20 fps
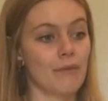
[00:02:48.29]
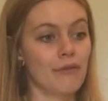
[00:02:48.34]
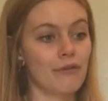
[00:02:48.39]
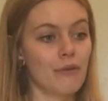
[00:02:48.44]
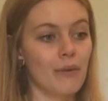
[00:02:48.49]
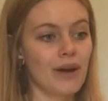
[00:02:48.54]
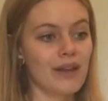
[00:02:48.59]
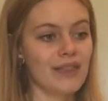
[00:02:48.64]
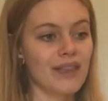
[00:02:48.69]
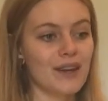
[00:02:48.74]

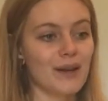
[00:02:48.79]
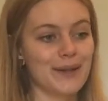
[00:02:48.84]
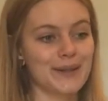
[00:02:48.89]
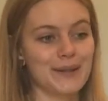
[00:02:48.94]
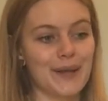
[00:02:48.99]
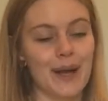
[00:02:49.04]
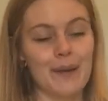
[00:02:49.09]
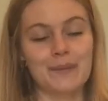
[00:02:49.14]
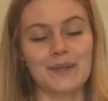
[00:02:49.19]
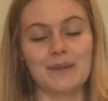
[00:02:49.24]
Fourth, it also
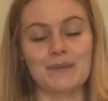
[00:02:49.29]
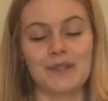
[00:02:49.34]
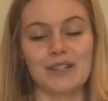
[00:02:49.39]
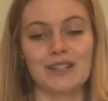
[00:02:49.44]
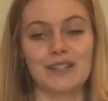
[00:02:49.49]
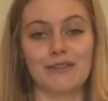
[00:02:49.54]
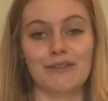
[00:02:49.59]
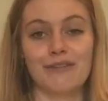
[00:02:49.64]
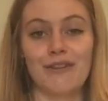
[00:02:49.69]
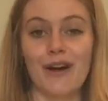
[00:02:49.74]
helps them just
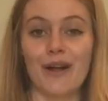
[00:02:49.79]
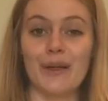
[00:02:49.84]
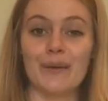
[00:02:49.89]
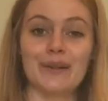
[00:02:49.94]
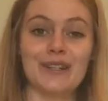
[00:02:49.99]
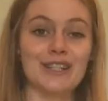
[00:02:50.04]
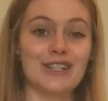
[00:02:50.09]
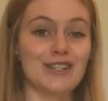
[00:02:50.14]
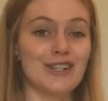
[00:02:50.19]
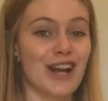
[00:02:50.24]
to follow
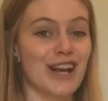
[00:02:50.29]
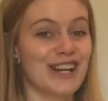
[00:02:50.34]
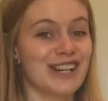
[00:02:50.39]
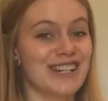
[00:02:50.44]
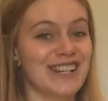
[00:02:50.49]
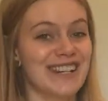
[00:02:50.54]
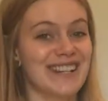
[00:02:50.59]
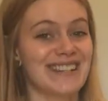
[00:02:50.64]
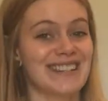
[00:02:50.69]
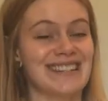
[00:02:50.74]

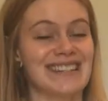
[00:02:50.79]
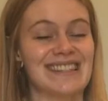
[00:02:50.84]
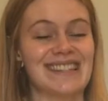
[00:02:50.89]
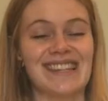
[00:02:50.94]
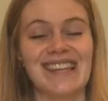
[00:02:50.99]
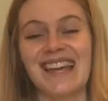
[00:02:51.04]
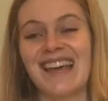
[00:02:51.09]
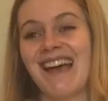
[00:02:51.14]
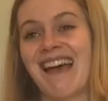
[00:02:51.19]
instructions,